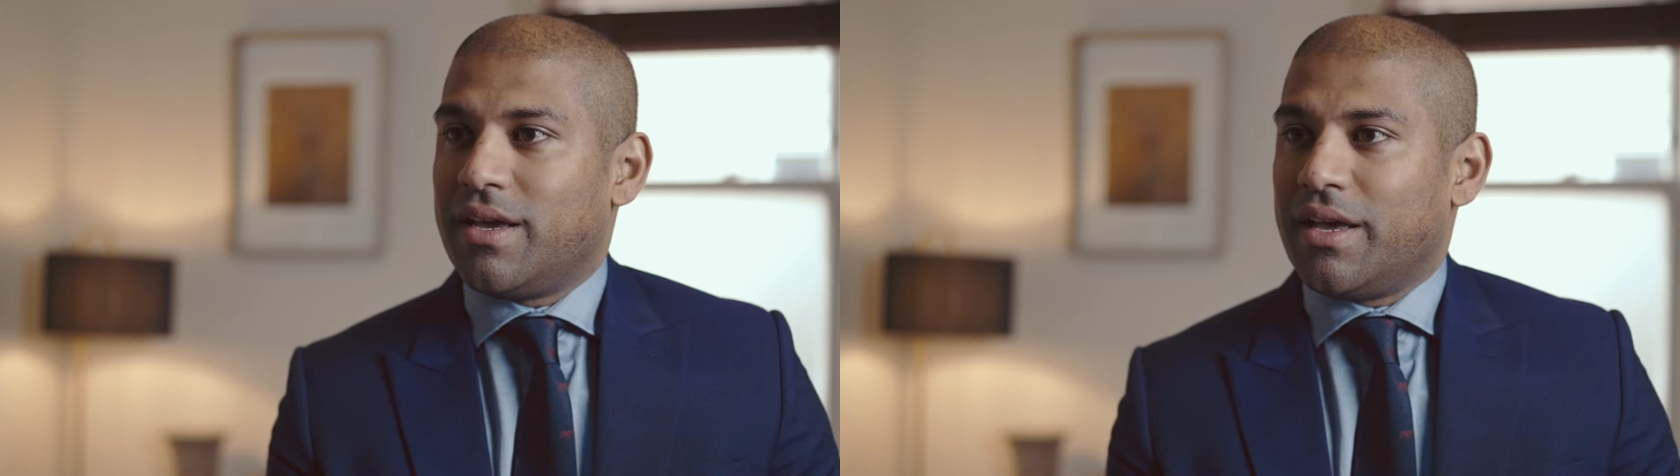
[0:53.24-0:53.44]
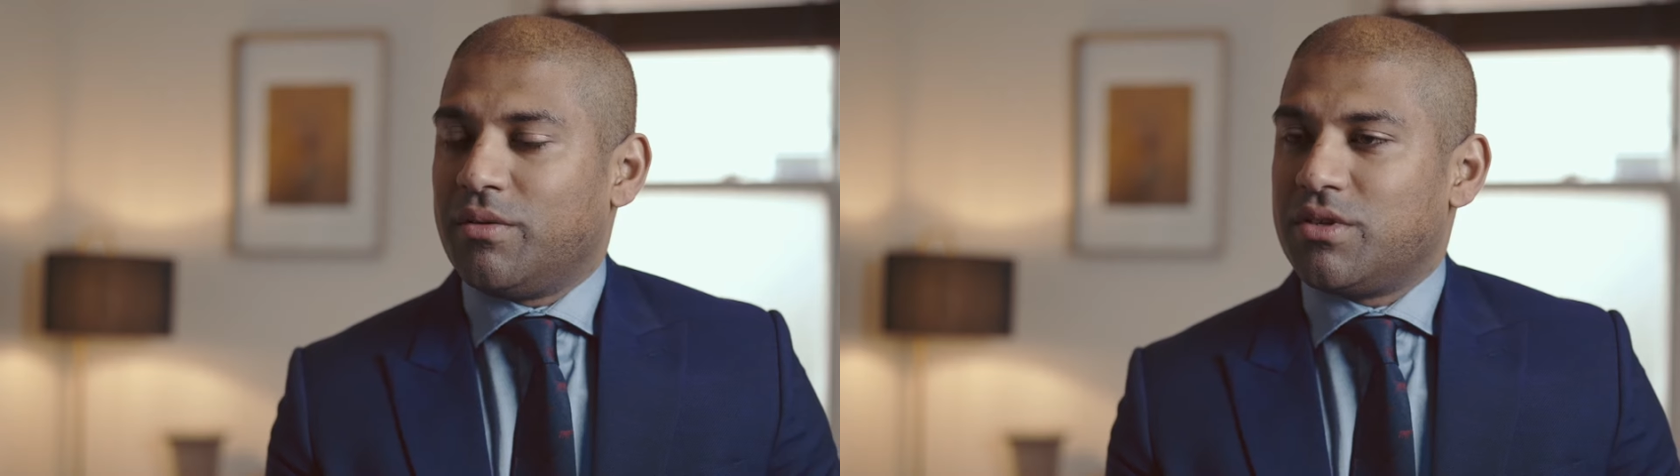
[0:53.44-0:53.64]

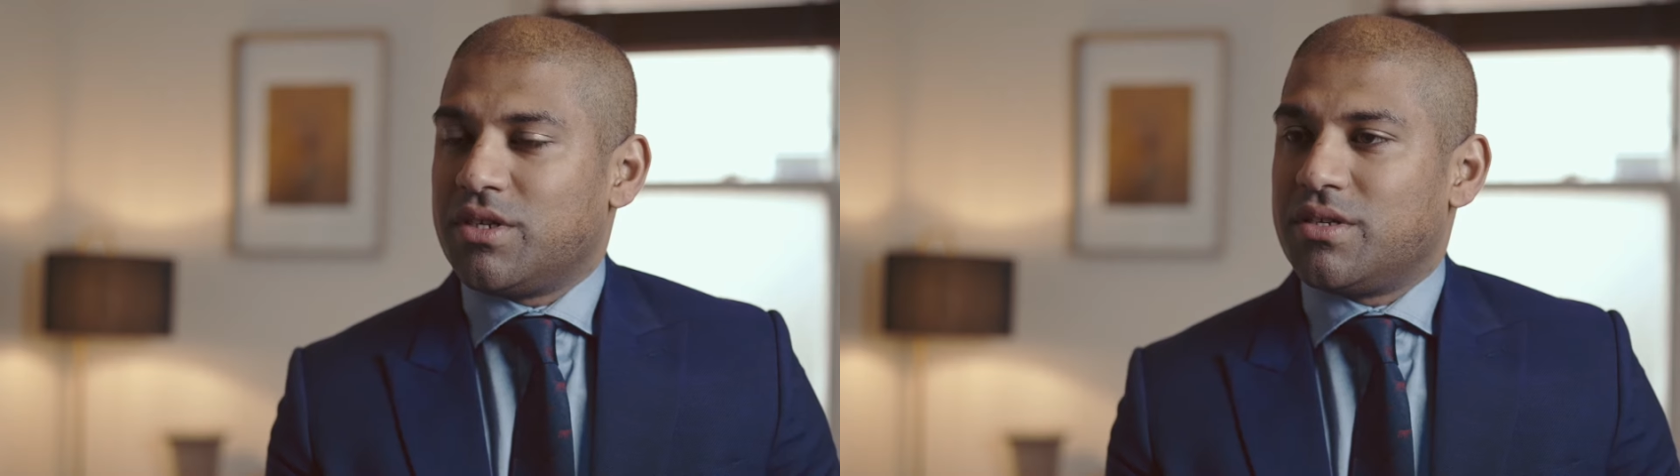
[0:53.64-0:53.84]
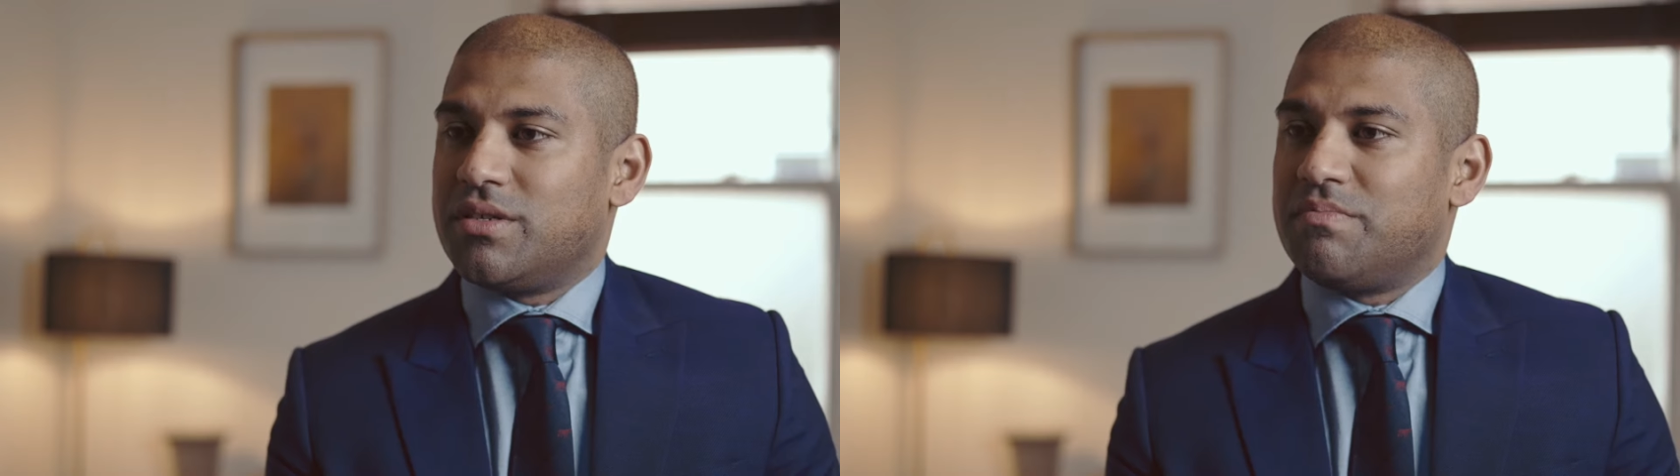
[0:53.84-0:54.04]
it was
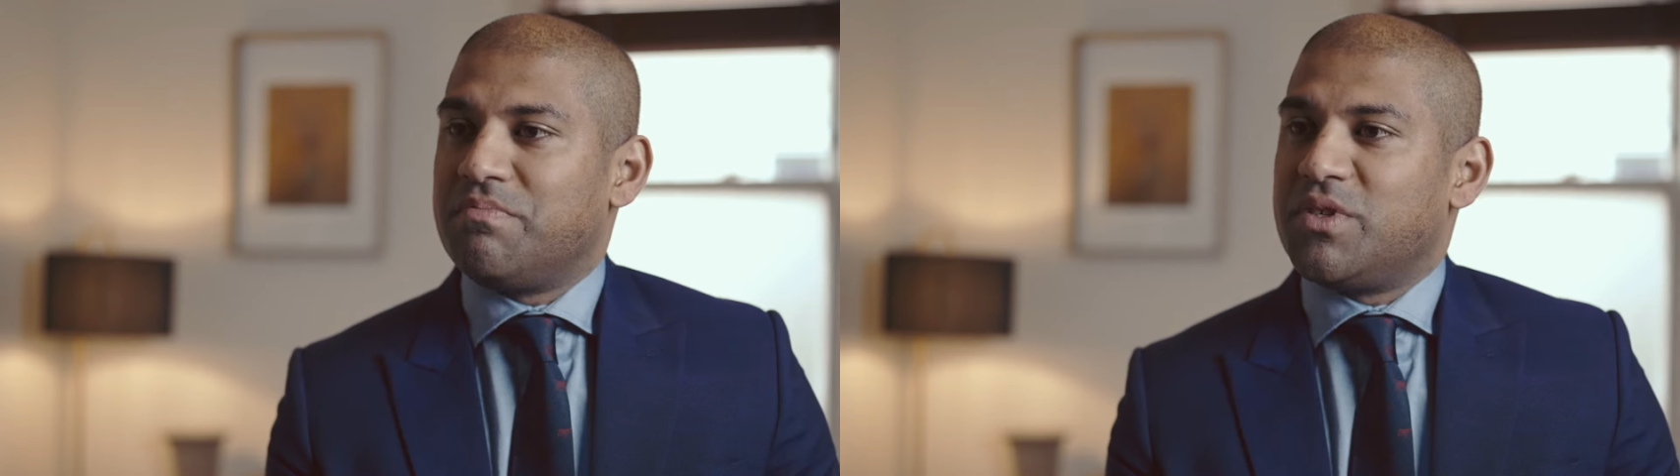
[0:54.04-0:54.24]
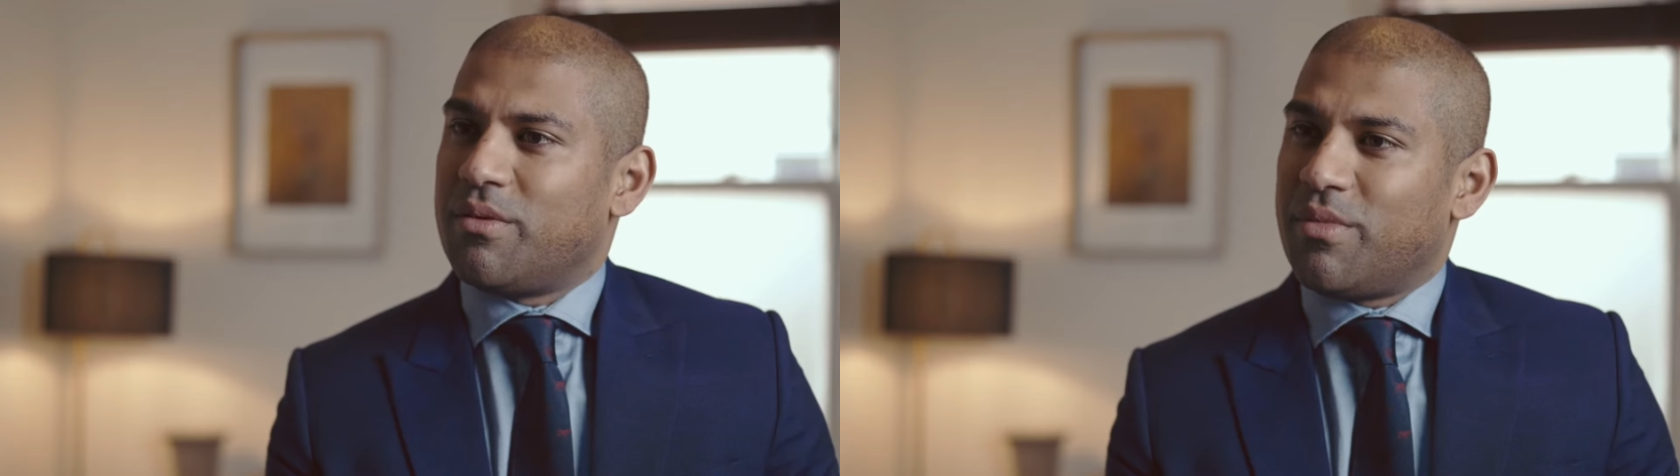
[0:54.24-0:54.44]

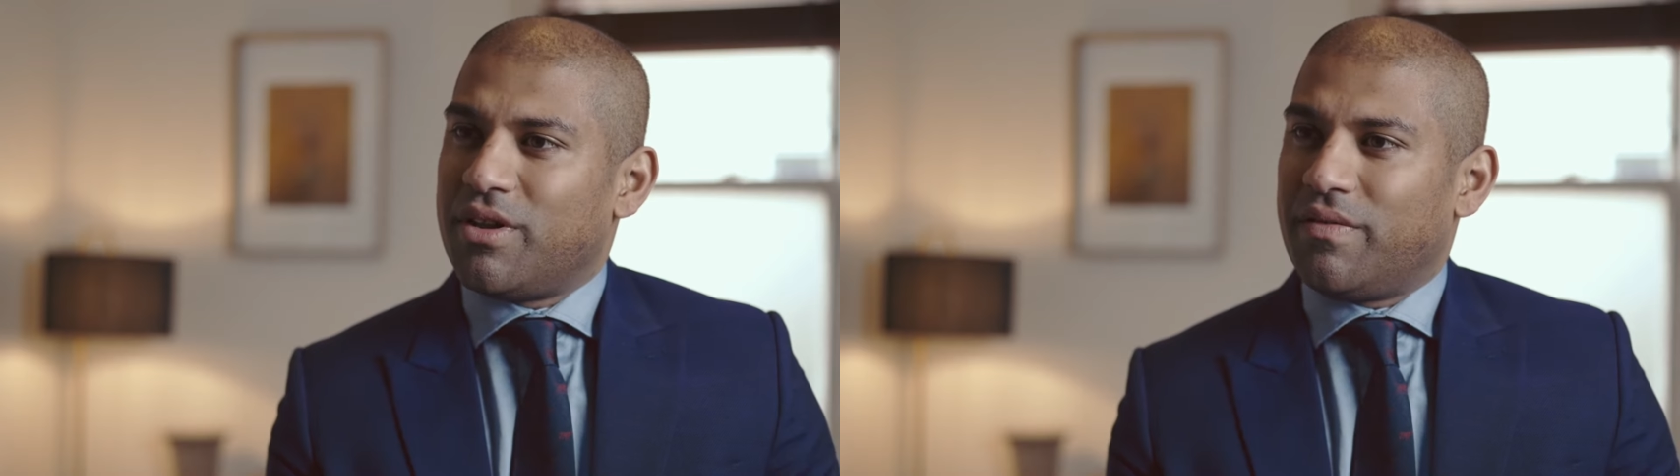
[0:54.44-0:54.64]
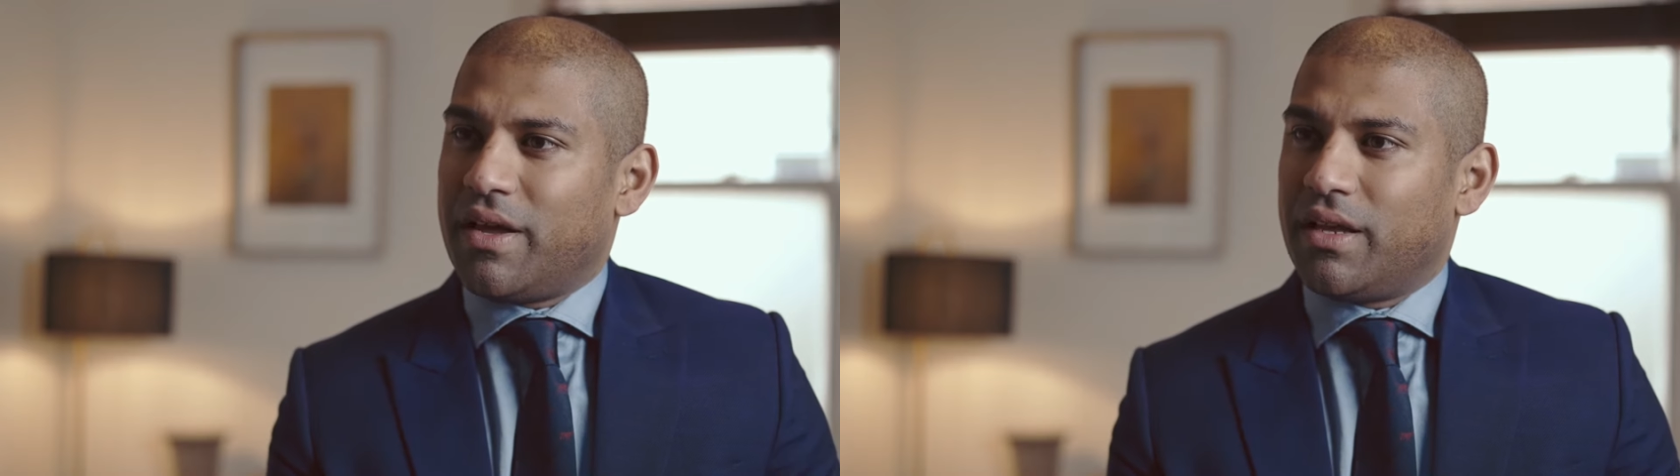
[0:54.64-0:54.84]
just so
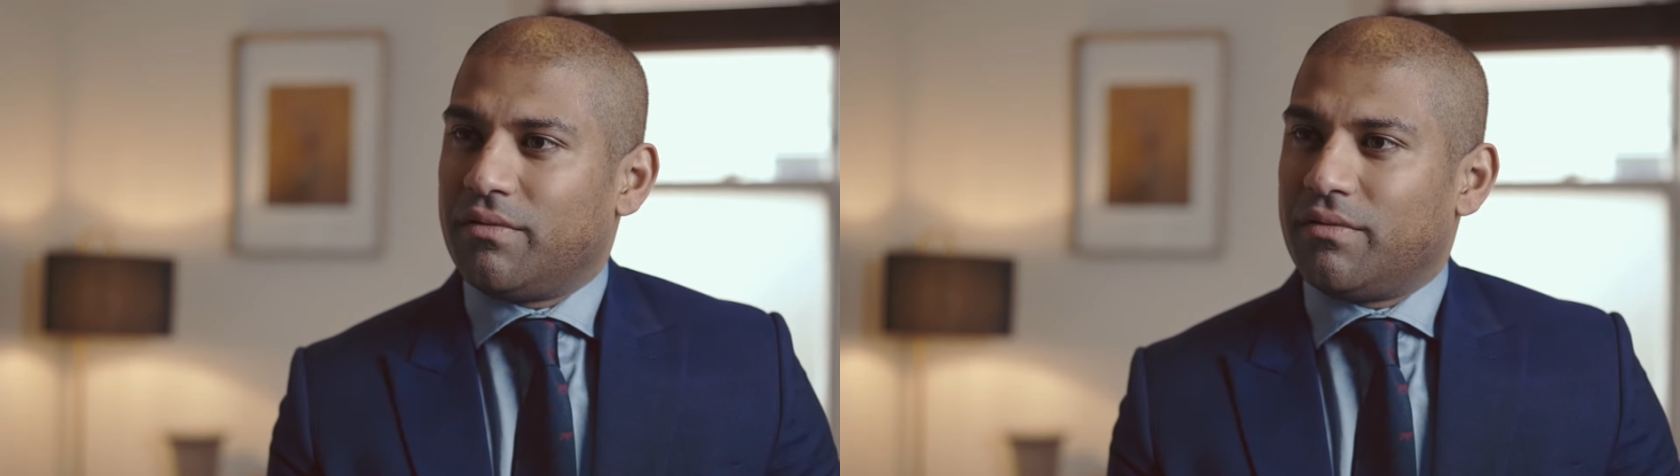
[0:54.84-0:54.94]
motivating